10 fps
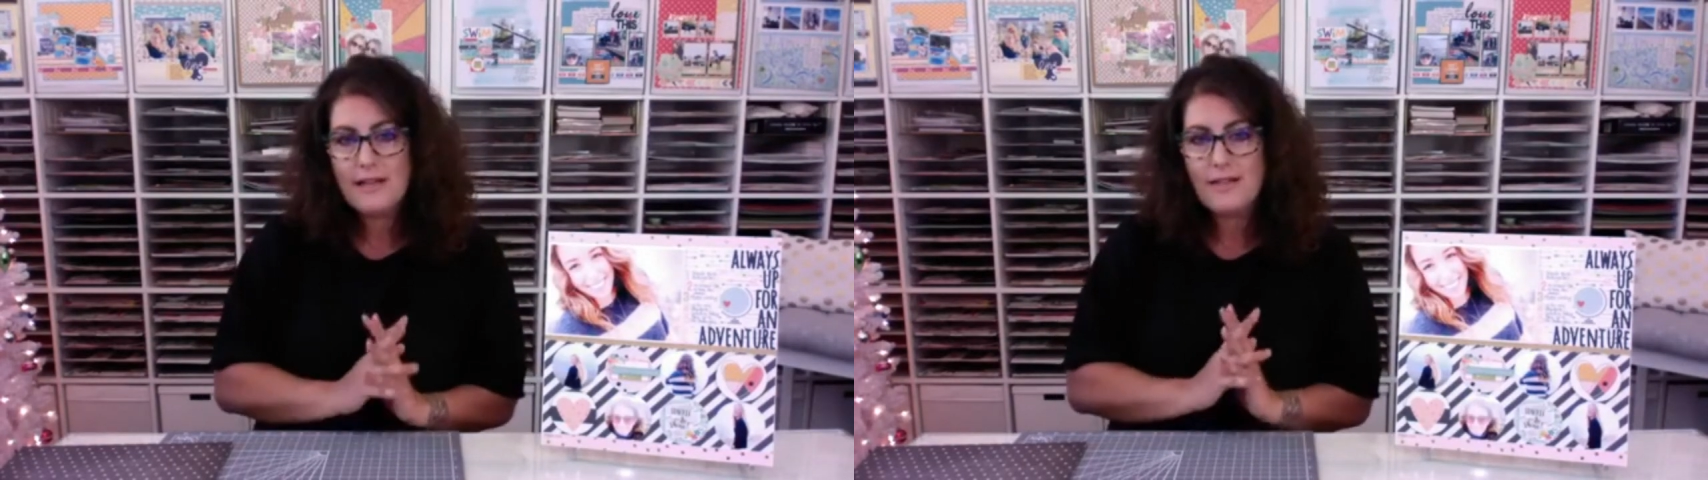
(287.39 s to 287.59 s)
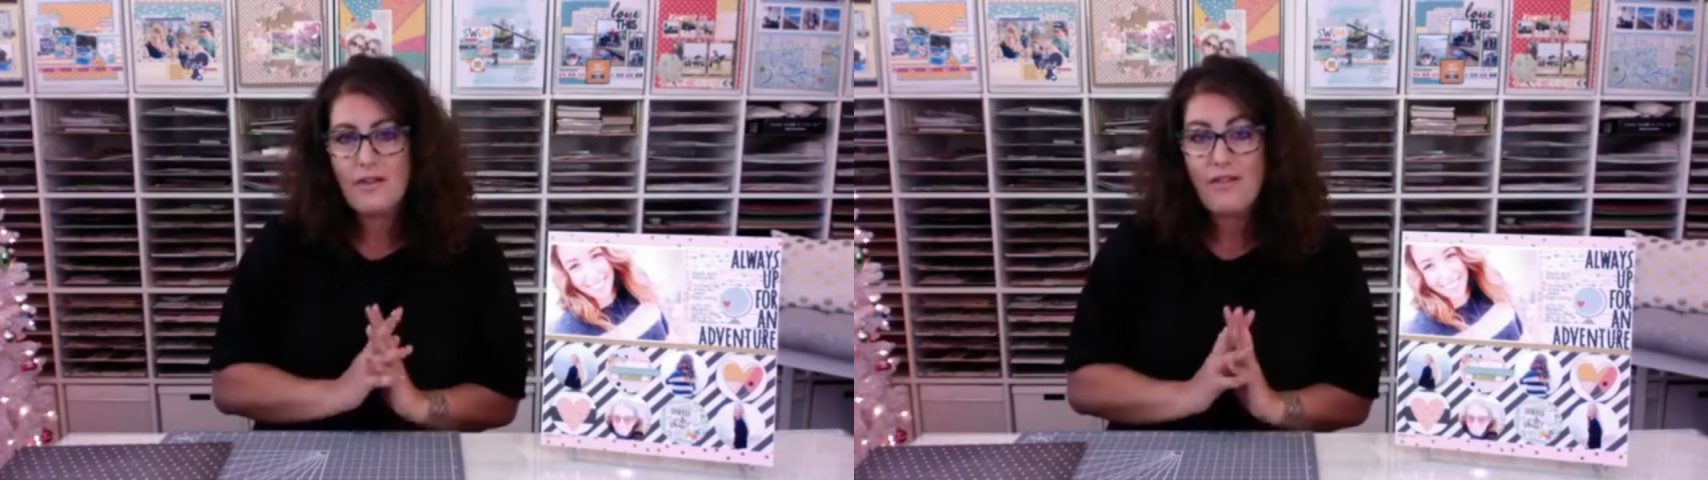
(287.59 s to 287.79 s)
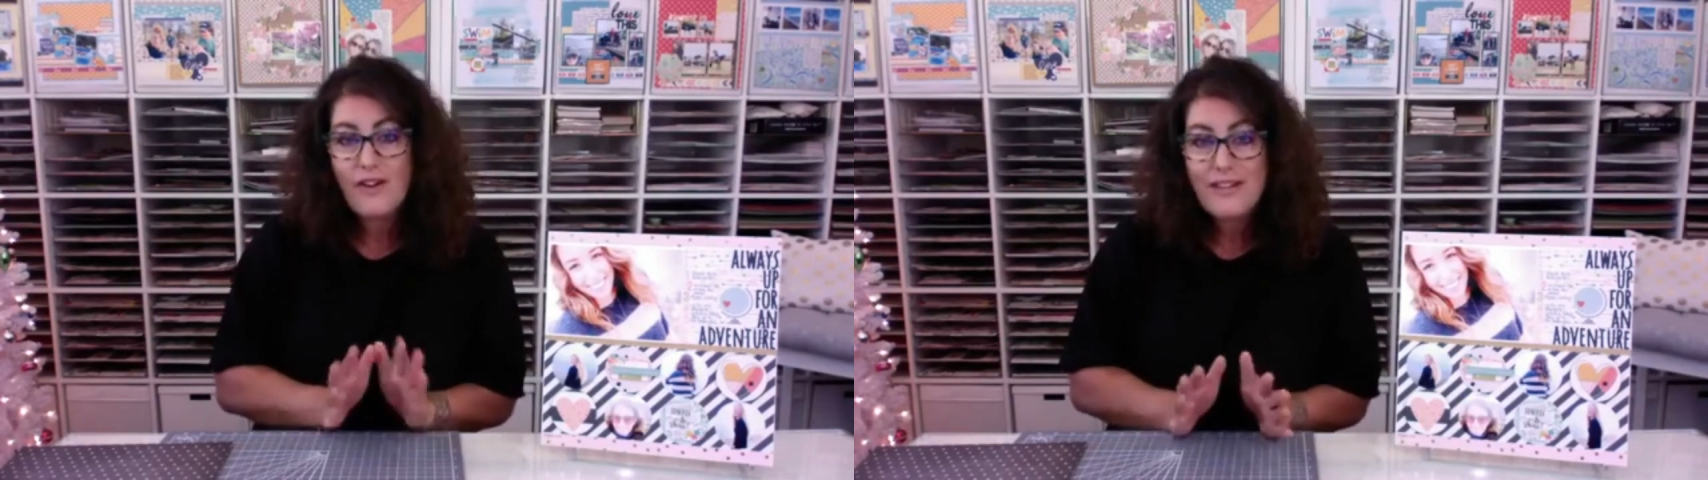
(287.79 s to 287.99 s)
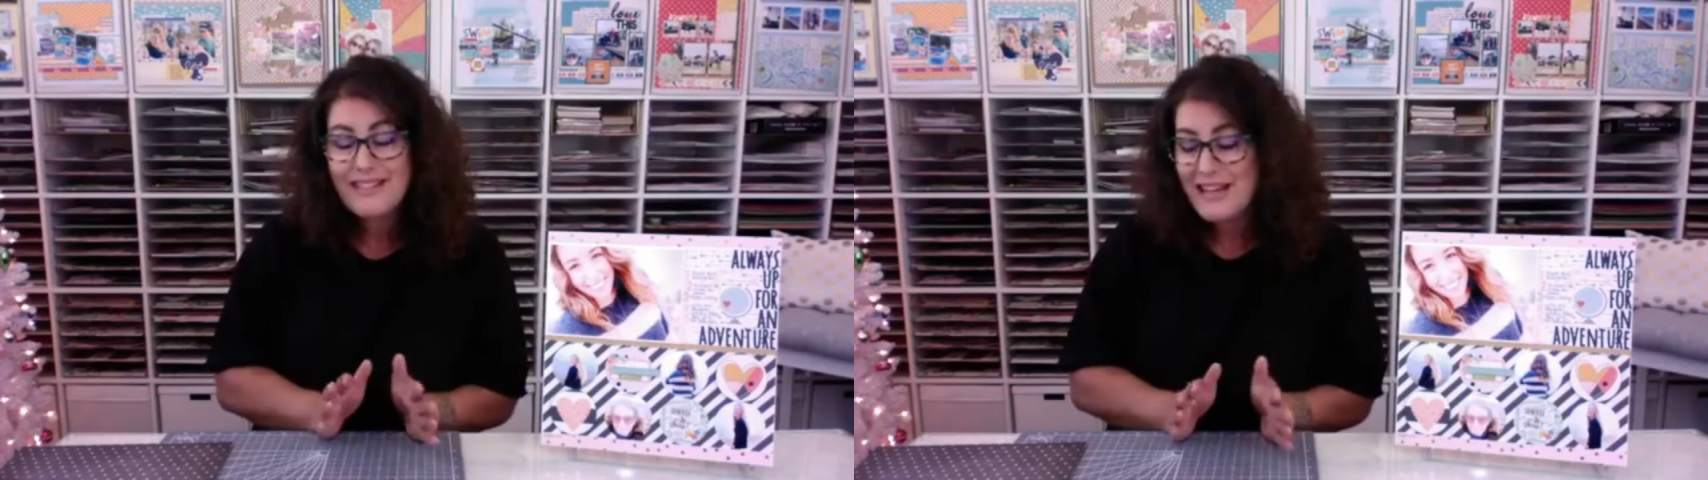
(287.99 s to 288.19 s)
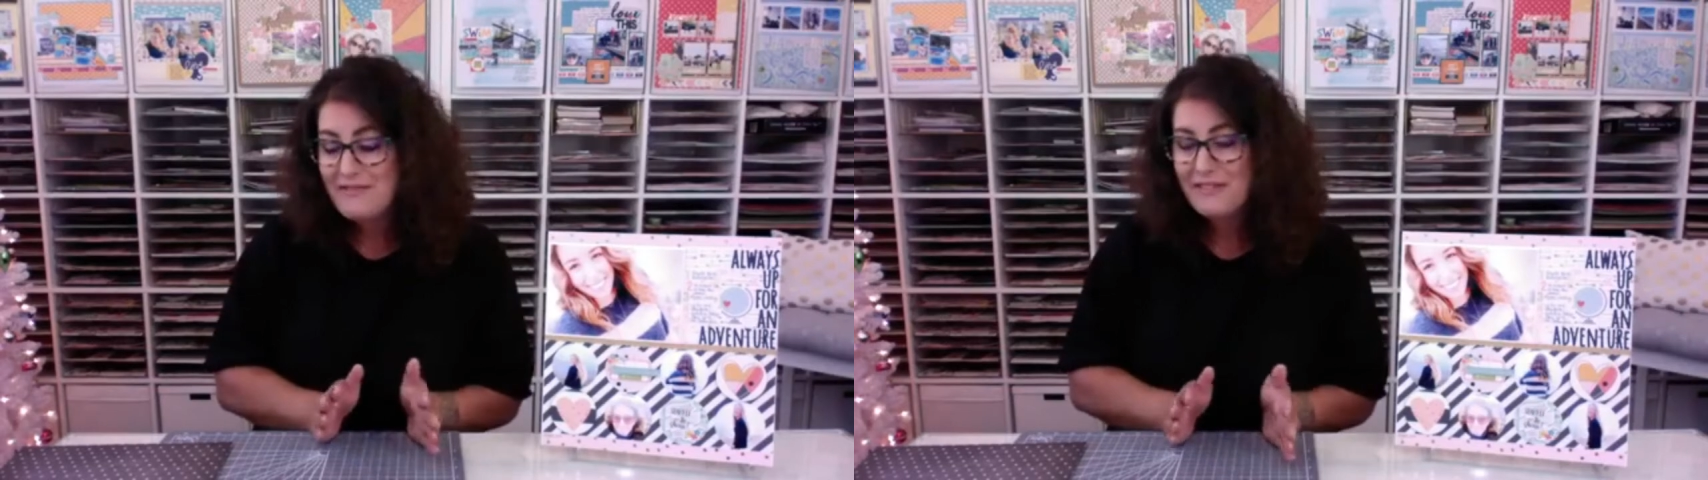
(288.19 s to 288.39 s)
It's her
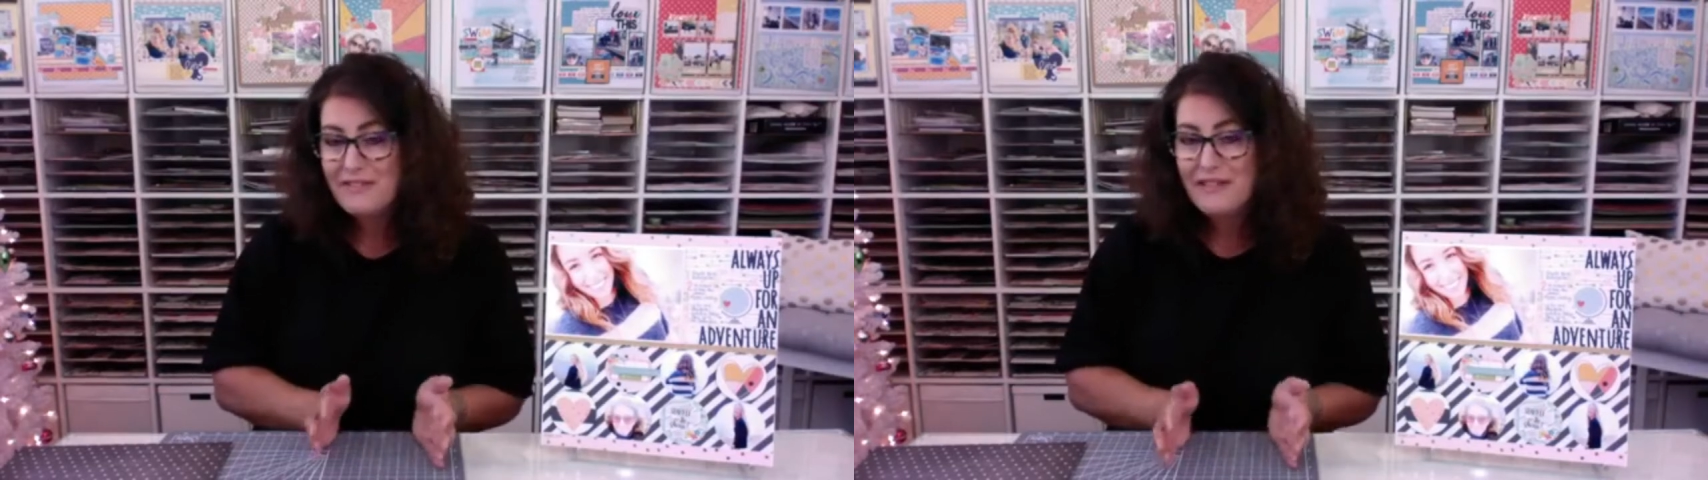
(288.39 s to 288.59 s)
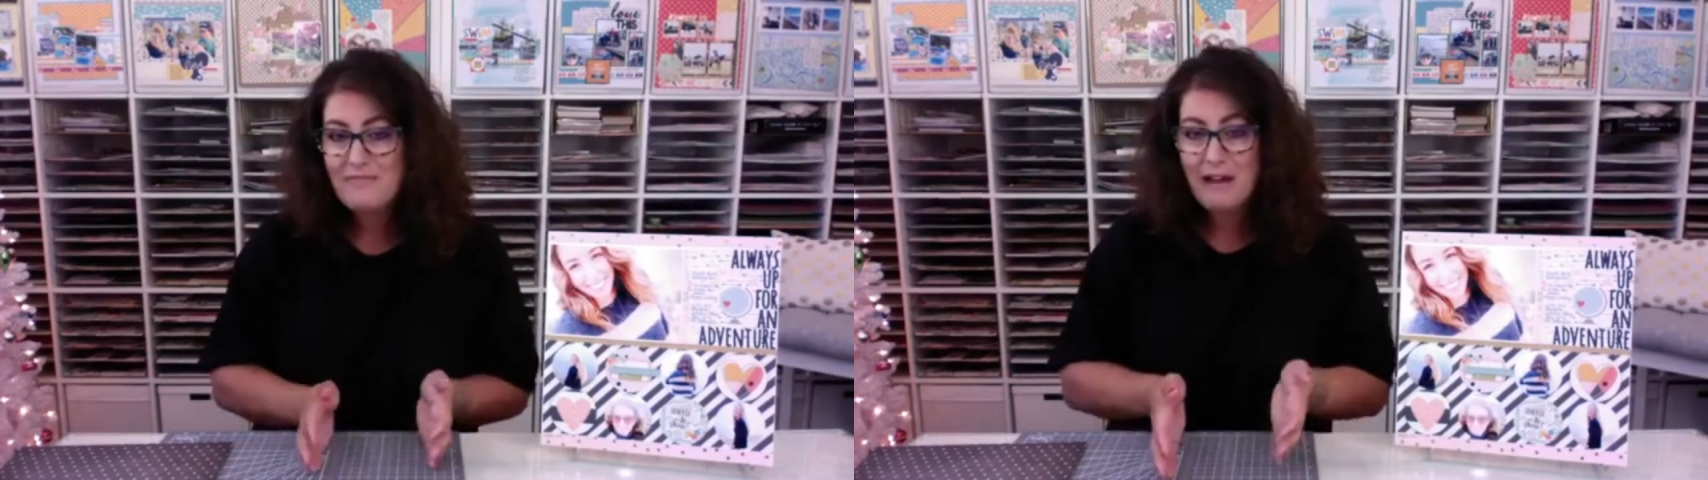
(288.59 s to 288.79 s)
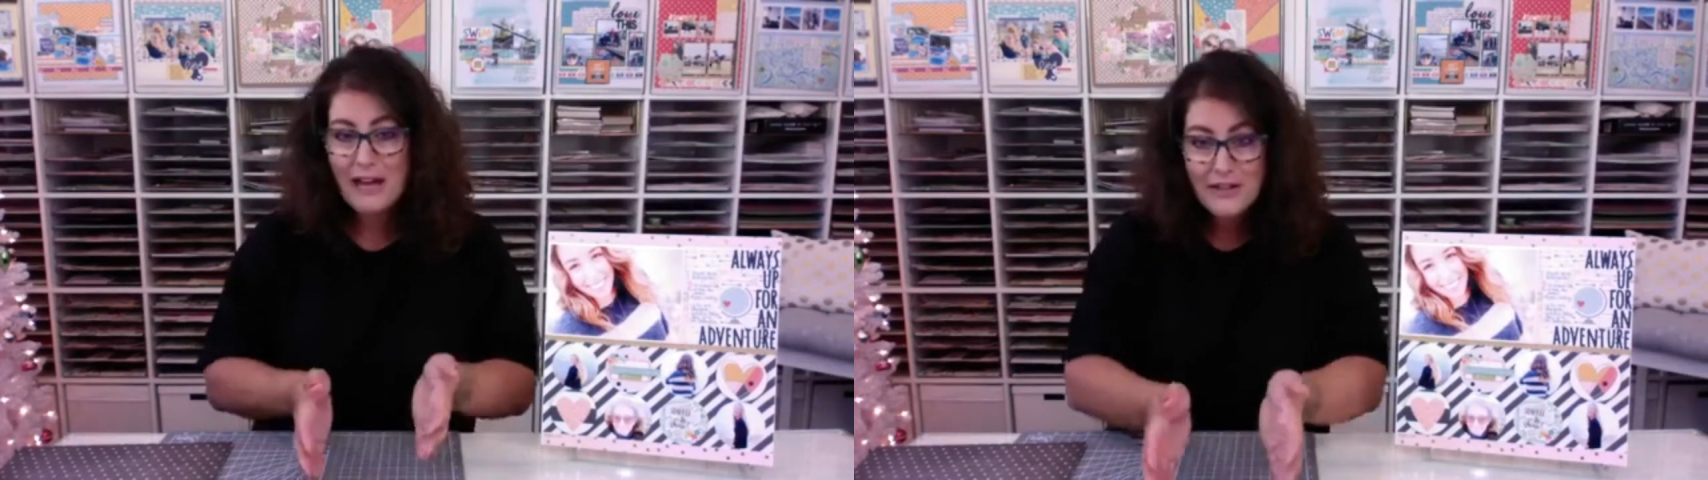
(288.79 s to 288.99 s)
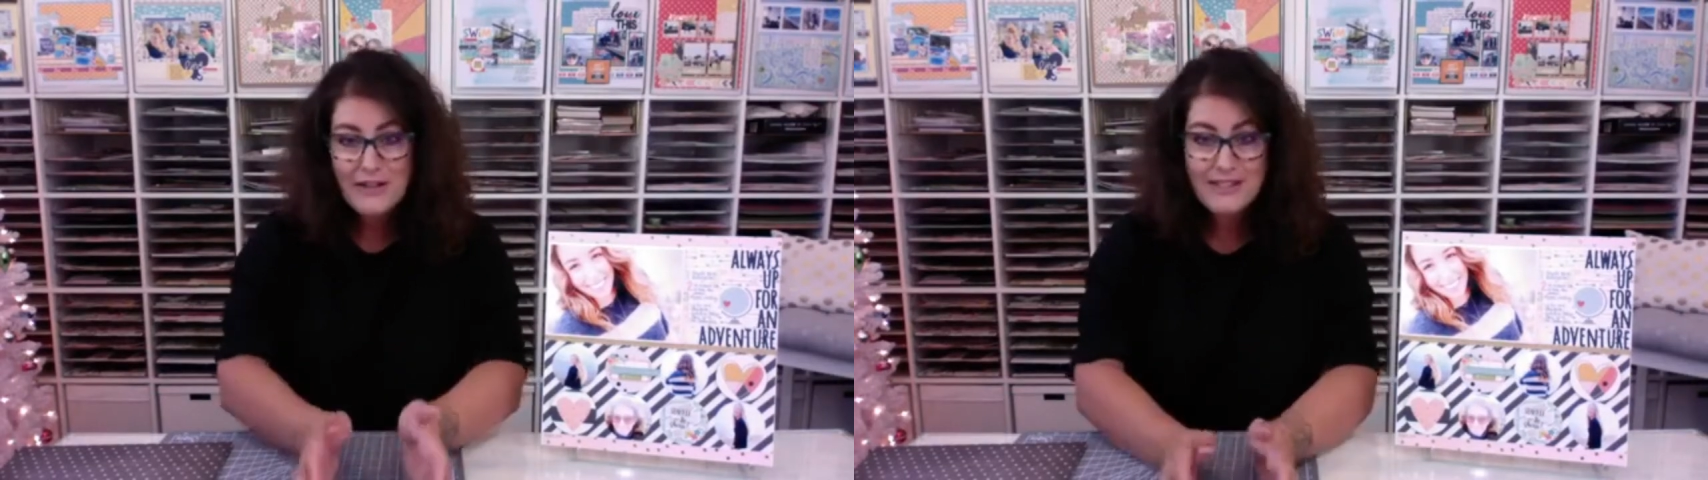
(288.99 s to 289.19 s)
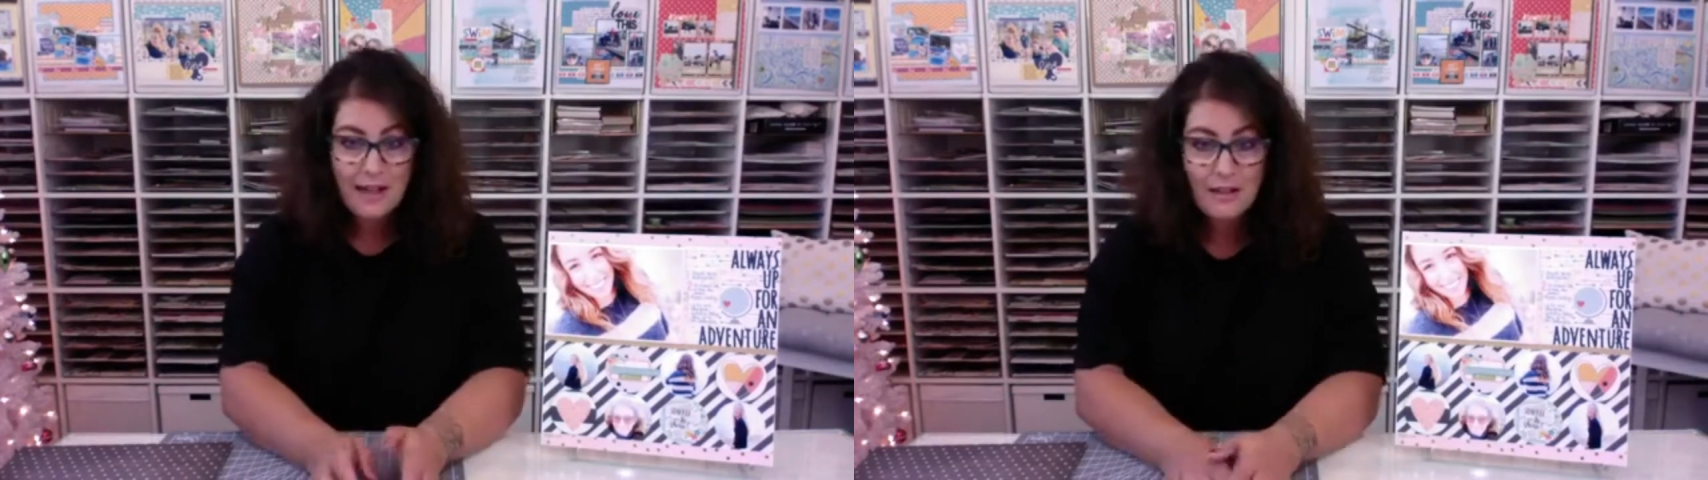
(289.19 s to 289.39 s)
first time living by
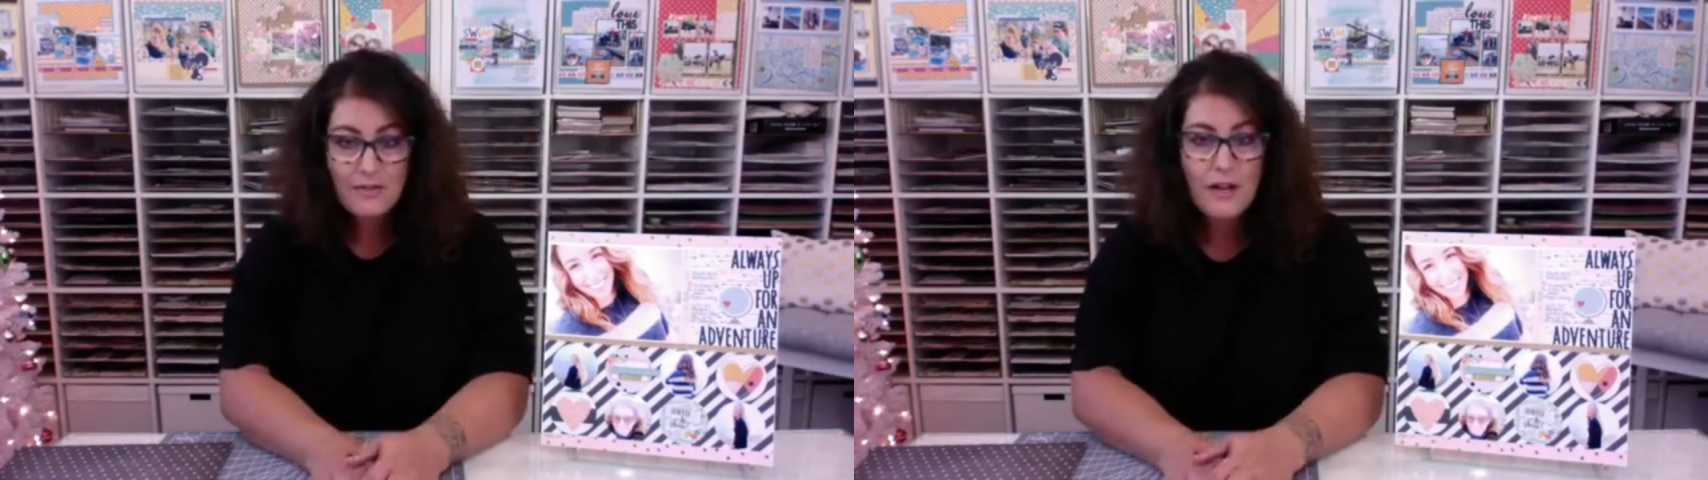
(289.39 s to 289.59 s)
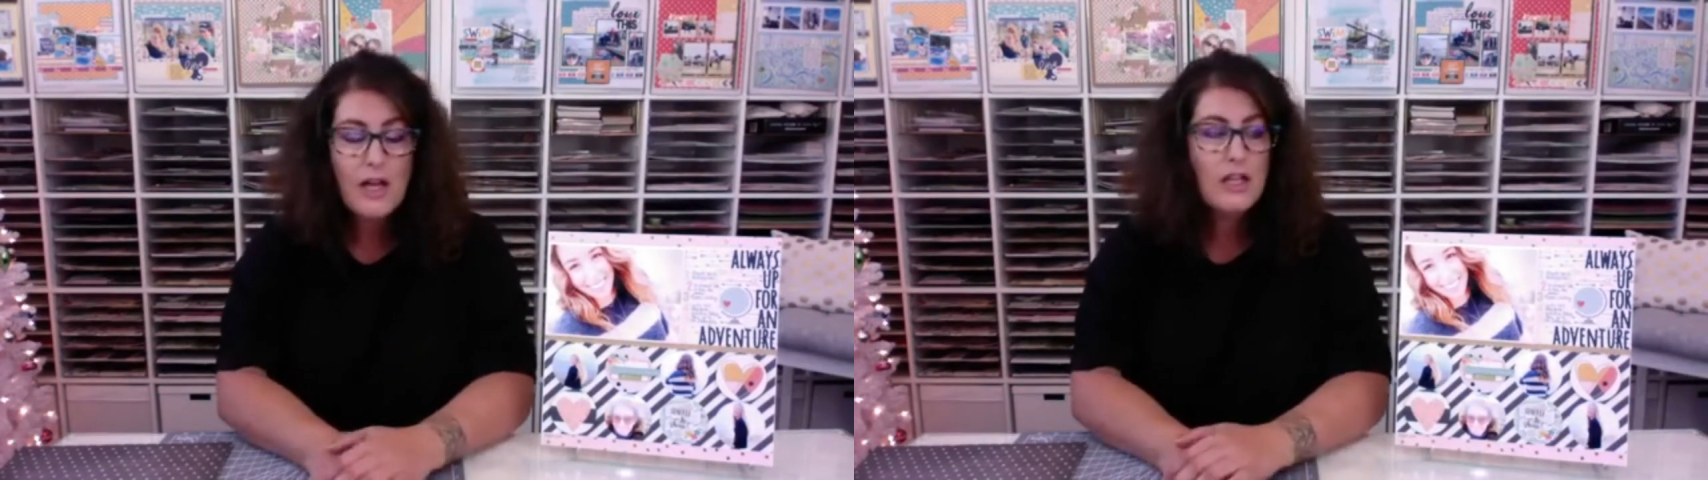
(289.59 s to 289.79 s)
herself.